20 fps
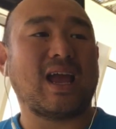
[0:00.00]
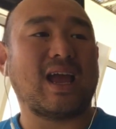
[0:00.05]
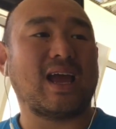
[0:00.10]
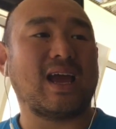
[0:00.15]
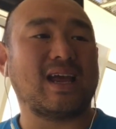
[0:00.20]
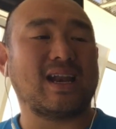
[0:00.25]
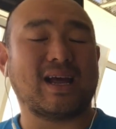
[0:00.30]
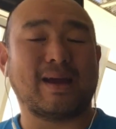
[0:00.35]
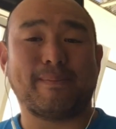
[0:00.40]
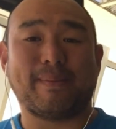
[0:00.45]

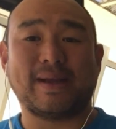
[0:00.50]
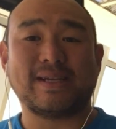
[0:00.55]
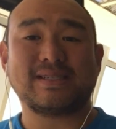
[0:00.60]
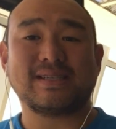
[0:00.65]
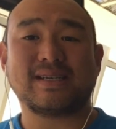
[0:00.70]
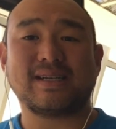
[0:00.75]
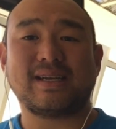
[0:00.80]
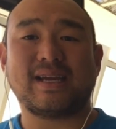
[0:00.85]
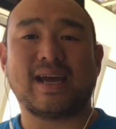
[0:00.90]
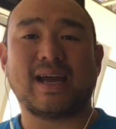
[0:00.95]
And I
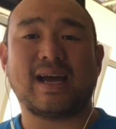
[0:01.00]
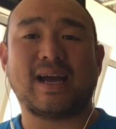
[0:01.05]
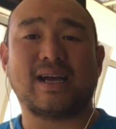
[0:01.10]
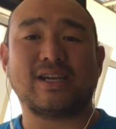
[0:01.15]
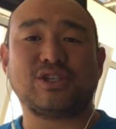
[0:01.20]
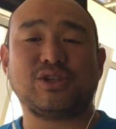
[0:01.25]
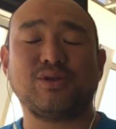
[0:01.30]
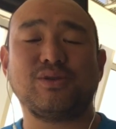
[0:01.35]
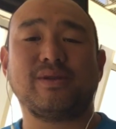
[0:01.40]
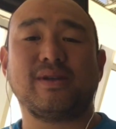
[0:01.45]
basically
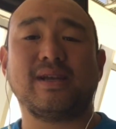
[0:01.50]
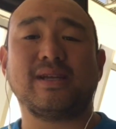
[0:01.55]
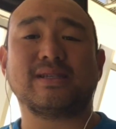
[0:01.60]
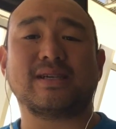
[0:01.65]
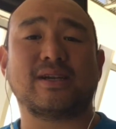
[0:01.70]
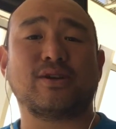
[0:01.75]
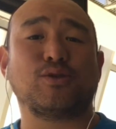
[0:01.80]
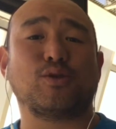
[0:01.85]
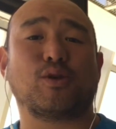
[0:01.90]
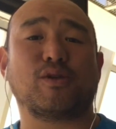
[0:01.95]
had 2 of these
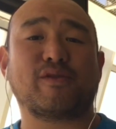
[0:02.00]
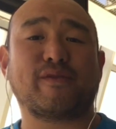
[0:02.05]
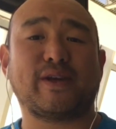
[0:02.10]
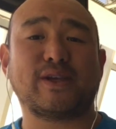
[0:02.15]
and a North